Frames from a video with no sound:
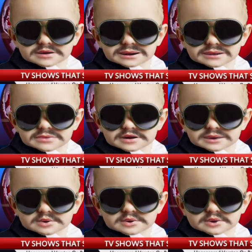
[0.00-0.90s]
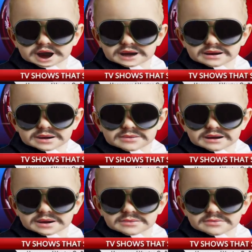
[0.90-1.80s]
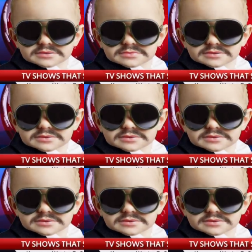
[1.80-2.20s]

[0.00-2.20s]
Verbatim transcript: they are shows that suck.